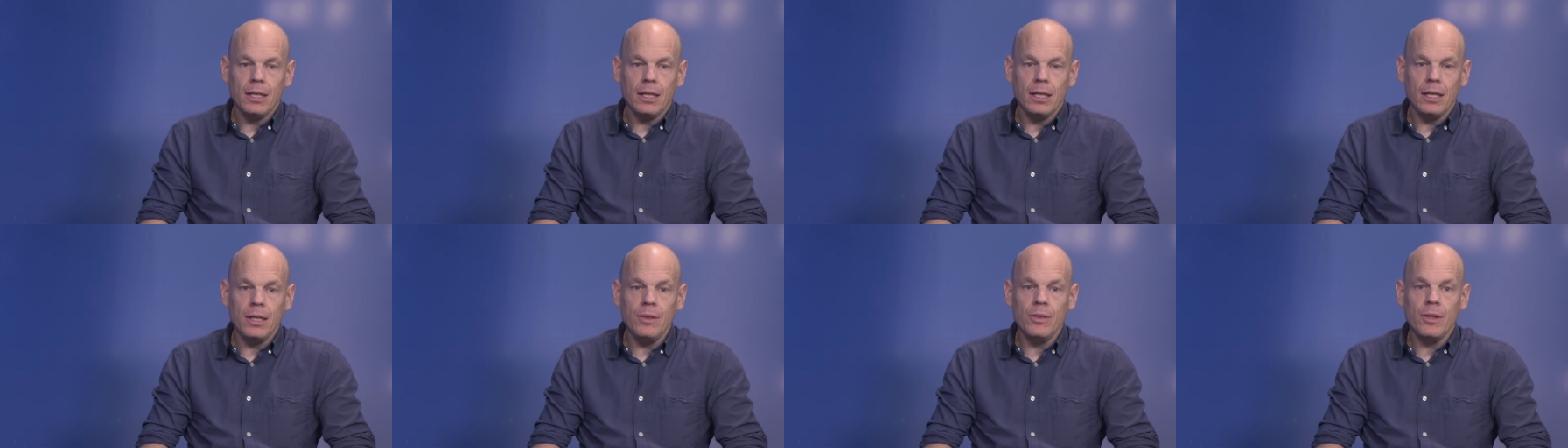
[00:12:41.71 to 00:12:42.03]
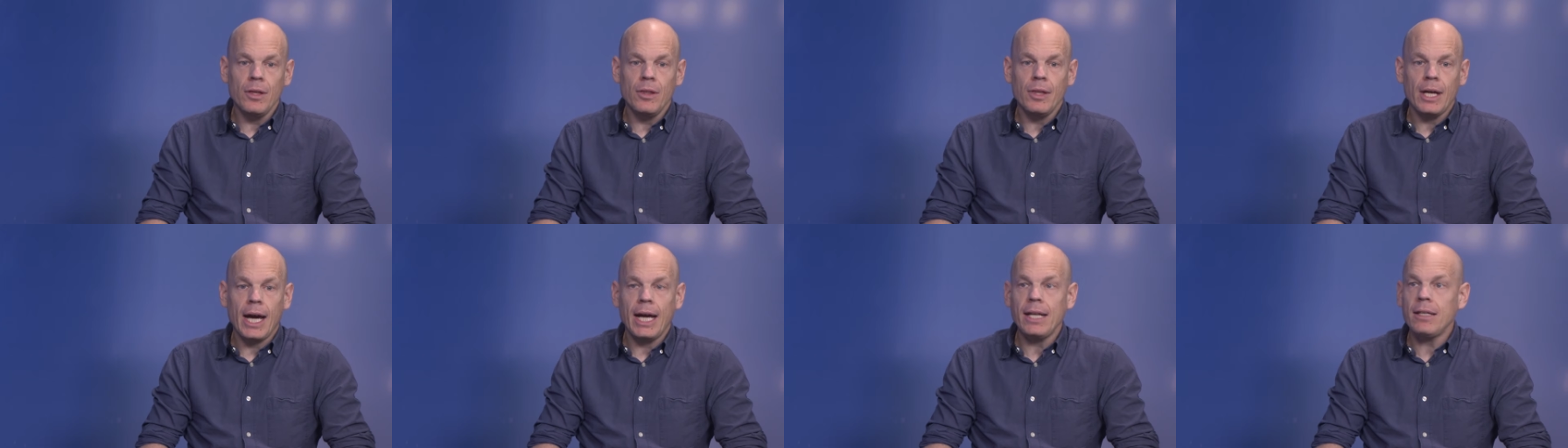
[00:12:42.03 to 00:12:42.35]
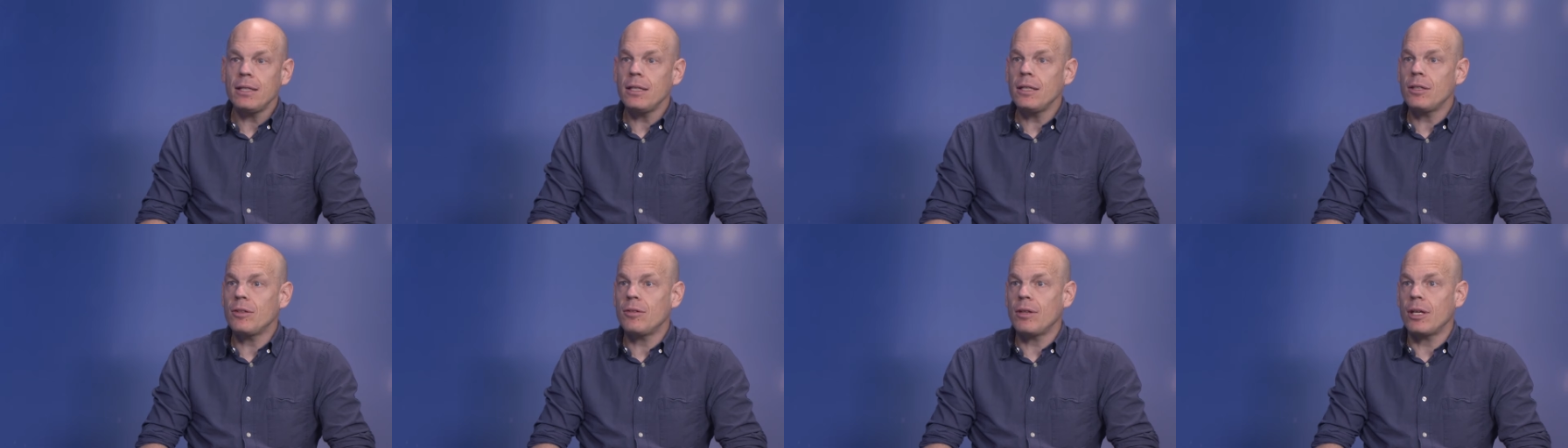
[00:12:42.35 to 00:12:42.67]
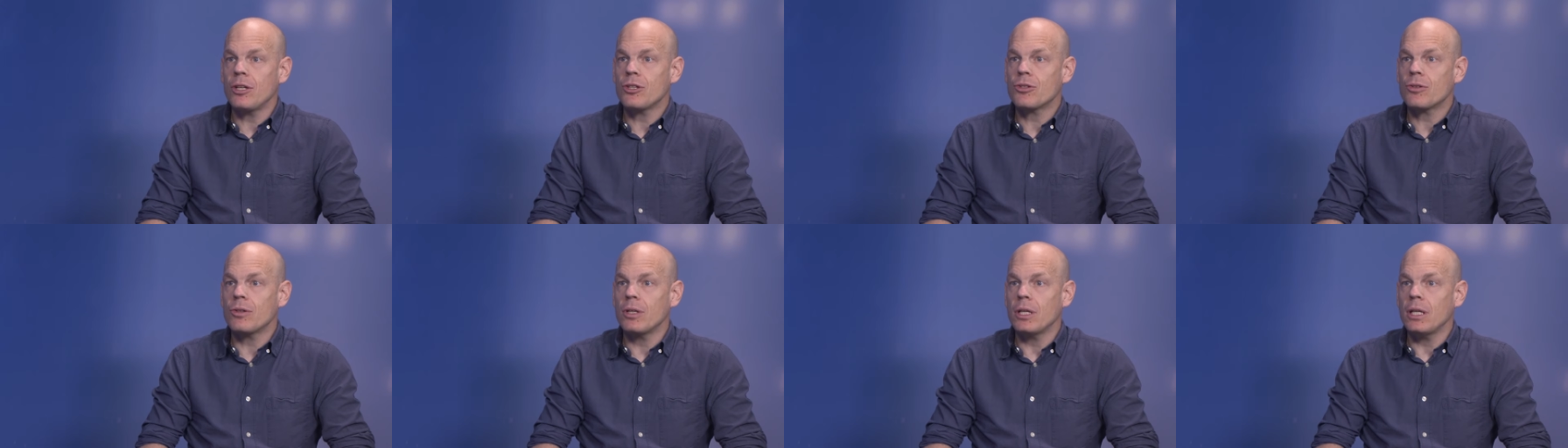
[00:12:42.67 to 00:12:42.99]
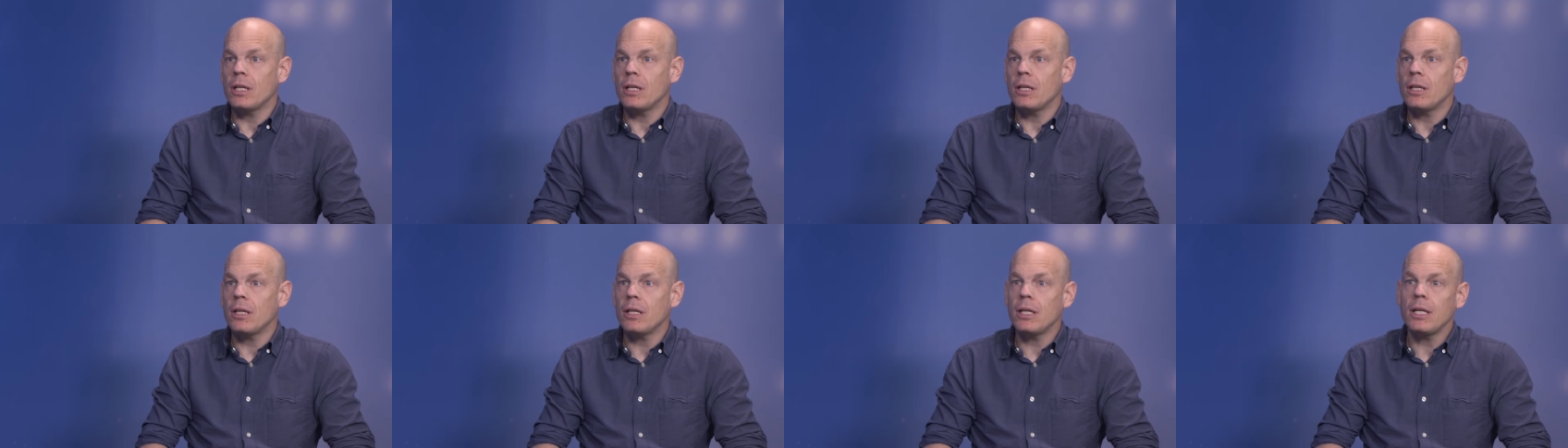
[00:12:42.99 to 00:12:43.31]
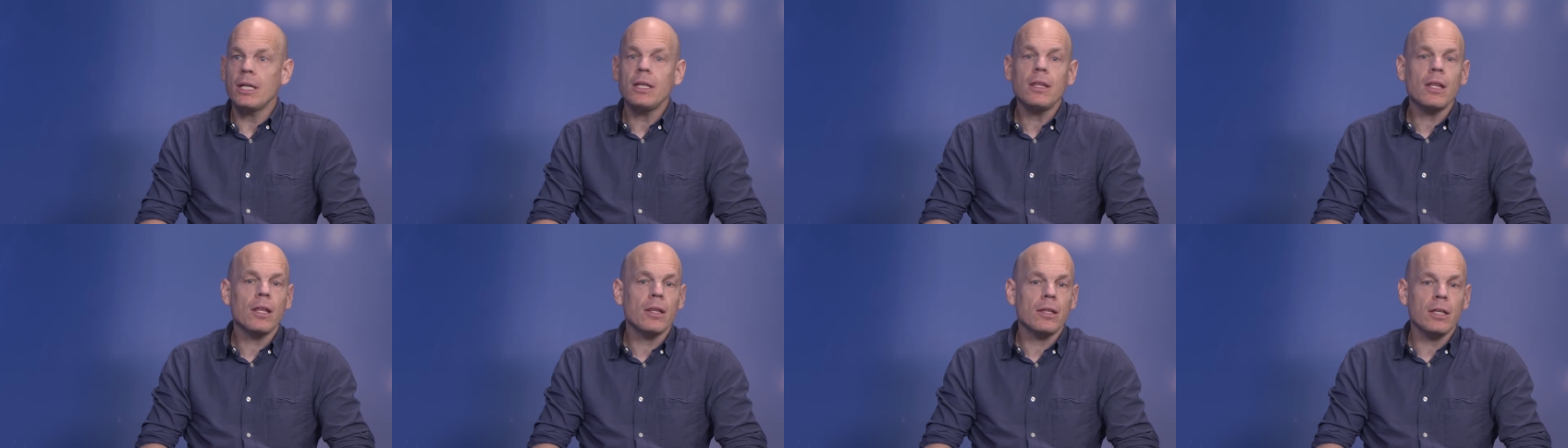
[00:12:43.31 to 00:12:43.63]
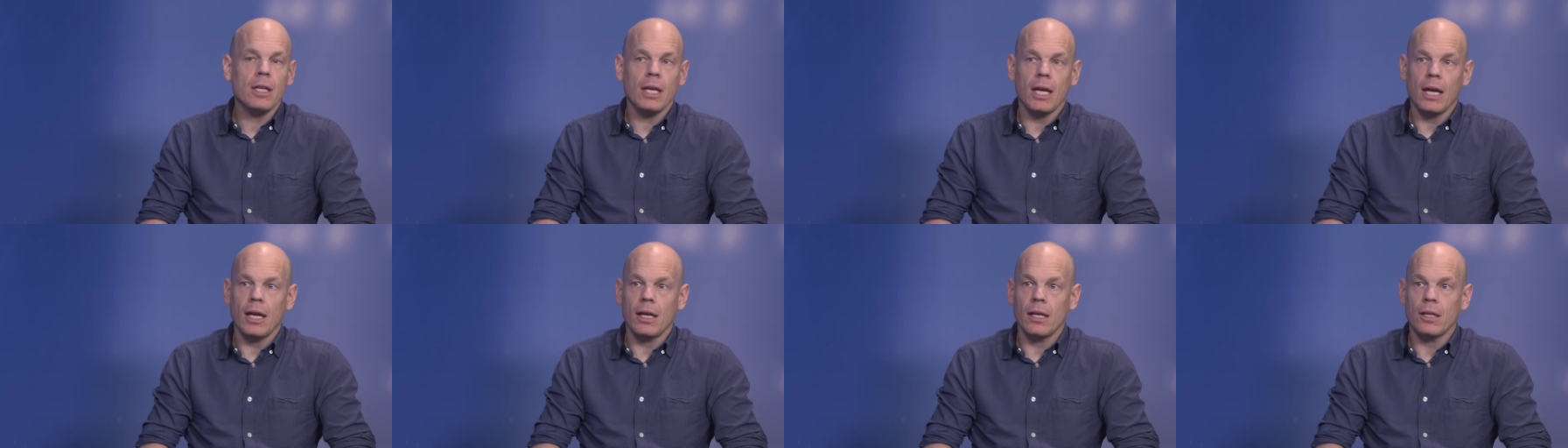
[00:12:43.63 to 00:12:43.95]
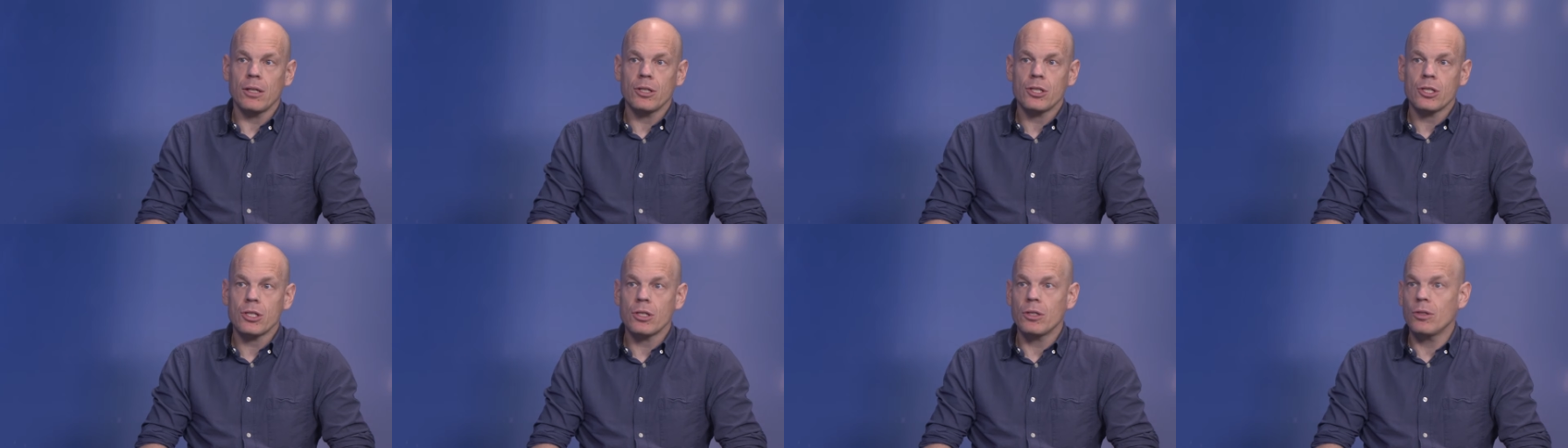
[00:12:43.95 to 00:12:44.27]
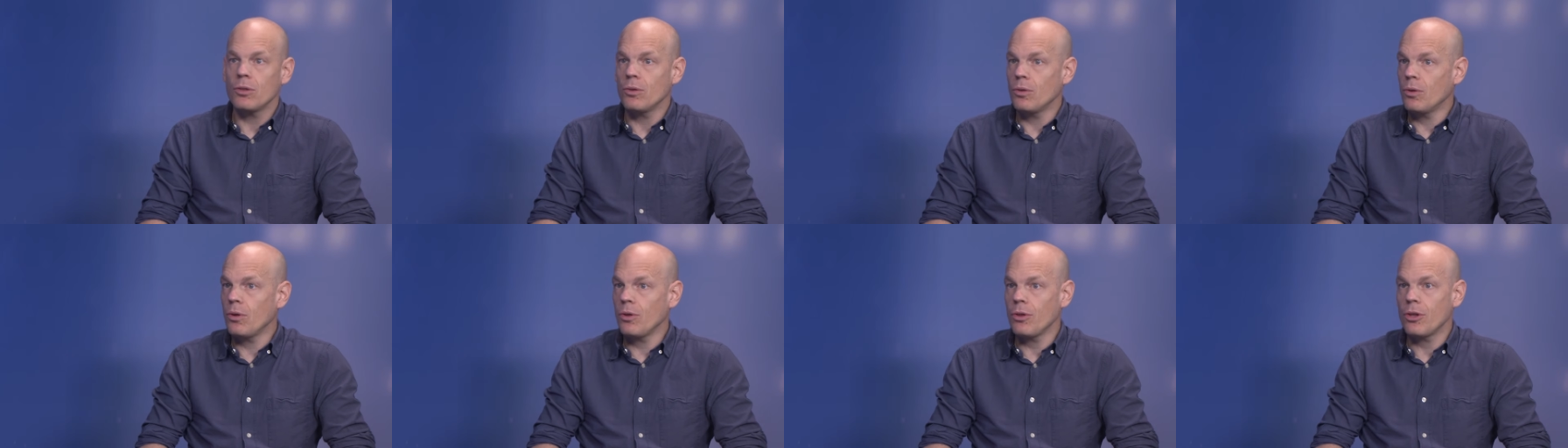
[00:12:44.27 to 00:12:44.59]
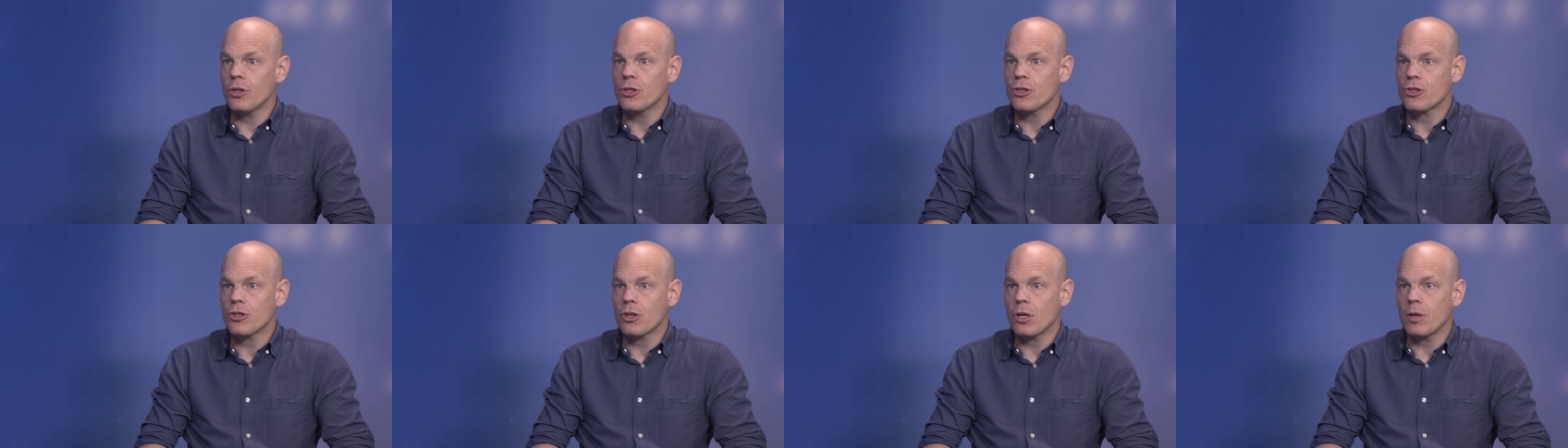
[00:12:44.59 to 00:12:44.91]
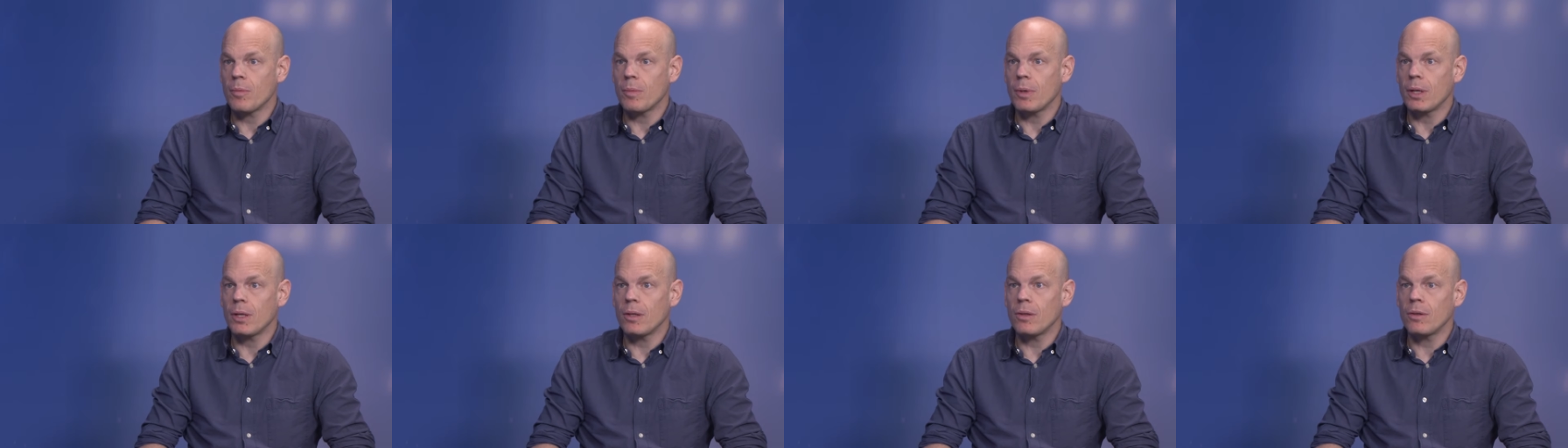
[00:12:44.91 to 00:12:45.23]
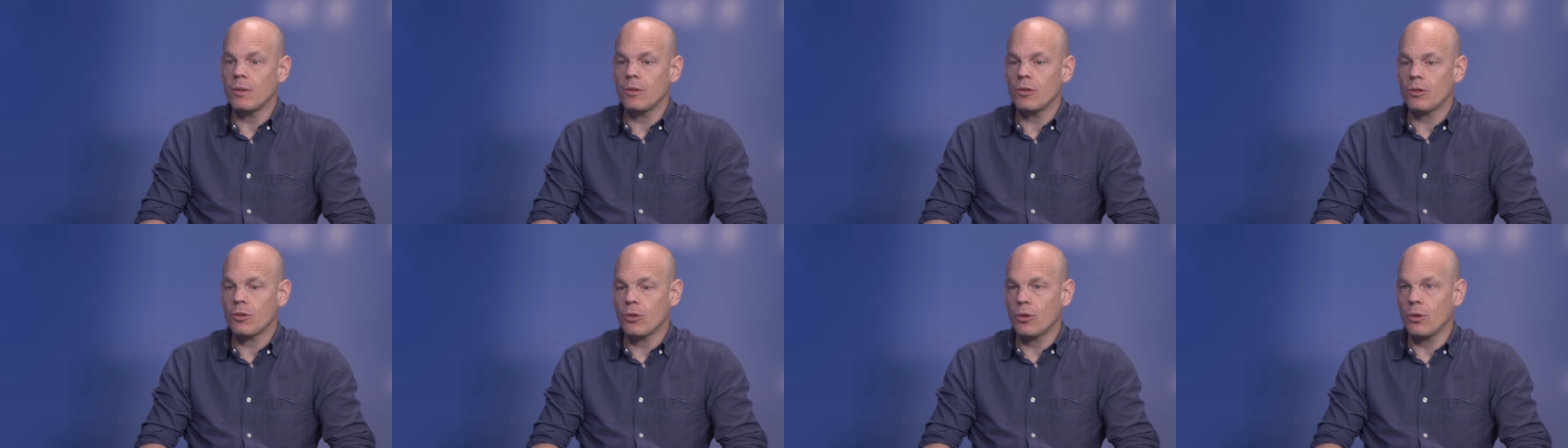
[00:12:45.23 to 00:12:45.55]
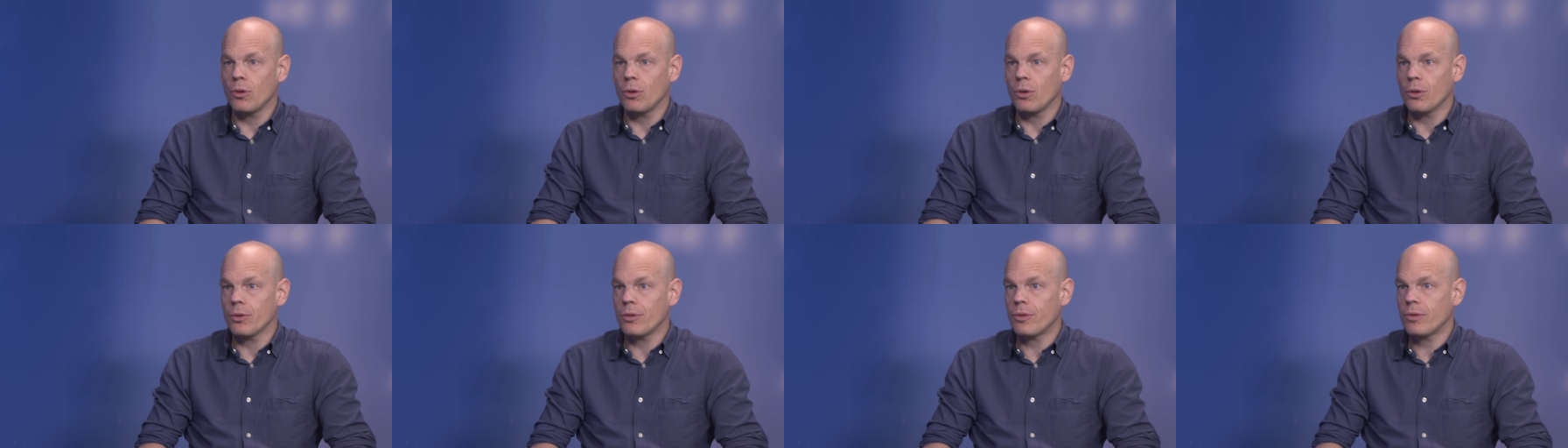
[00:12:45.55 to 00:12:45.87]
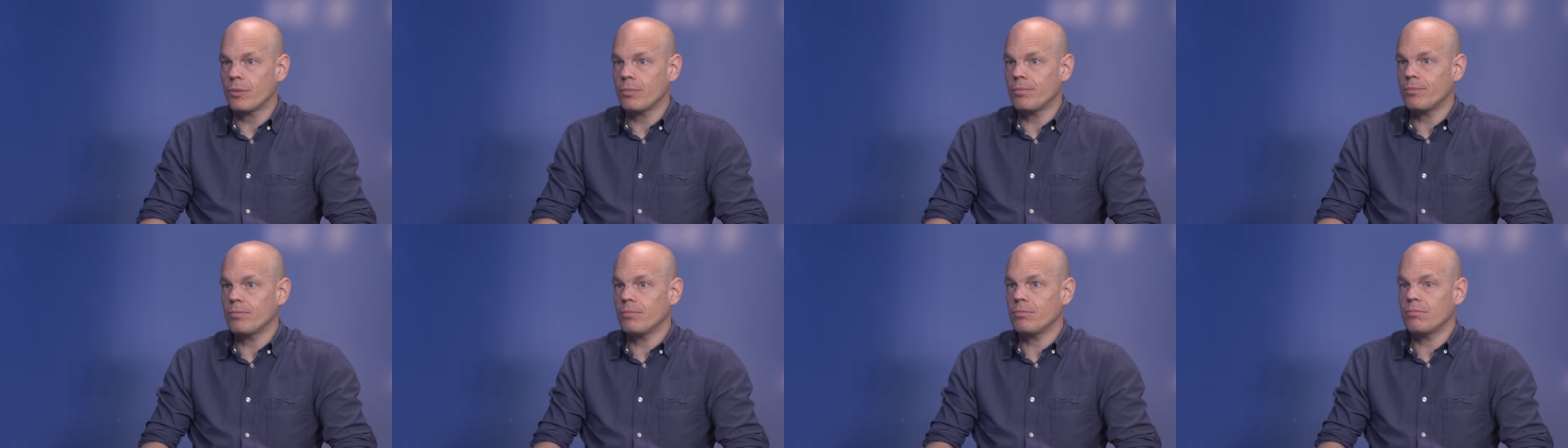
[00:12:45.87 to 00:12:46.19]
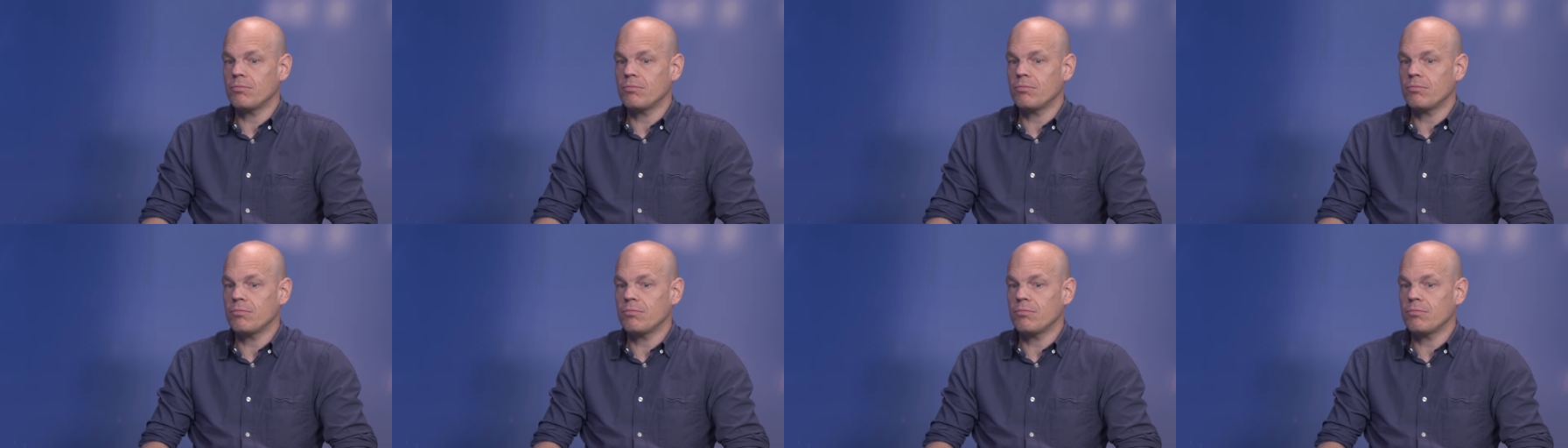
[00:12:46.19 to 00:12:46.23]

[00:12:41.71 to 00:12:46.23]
In the 19th century, neither the English nor the German courts